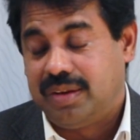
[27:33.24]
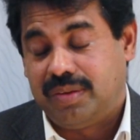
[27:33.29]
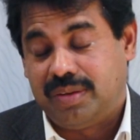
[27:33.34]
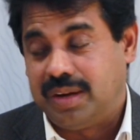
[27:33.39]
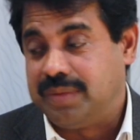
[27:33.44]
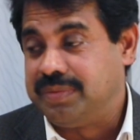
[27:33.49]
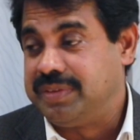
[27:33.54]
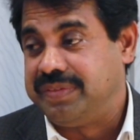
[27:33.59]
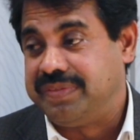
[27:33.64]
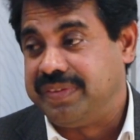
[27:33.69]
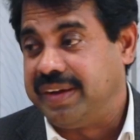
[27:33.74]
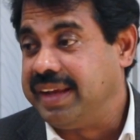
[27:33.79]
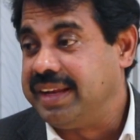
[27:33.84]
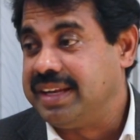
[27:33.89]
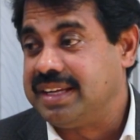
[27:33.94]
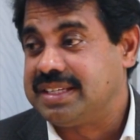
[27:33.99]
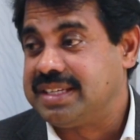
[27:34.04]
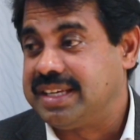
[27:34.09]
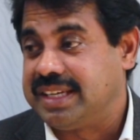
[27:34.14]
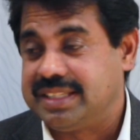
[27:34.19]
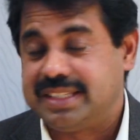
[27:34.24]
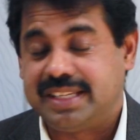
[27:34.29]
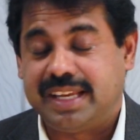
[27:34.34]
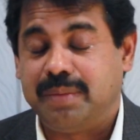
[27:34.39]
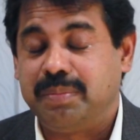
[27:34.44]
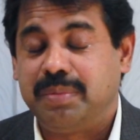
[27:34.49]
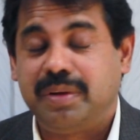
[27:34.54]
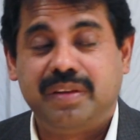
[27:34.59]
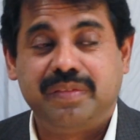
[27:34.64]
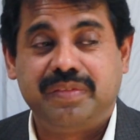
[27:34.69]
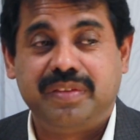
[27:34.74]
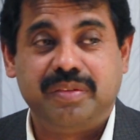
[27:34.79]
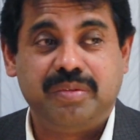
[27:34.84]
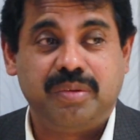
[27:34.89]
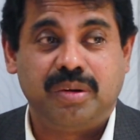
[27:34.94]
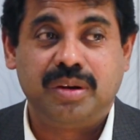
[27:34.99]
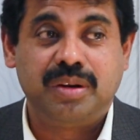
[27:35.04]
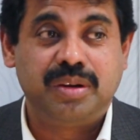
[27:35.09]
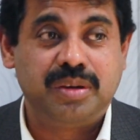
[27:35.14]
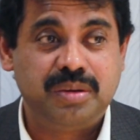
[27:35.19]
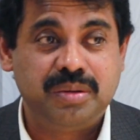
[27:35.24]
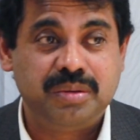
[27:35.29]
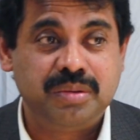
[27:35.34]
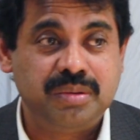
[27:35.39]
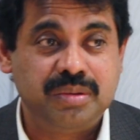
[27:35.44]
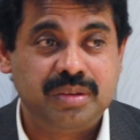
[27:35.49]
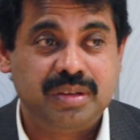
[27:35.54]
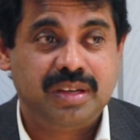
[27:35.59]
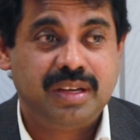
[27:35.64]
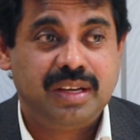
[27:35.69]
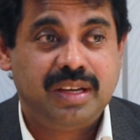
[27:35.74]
One of the finest example, if you want to do,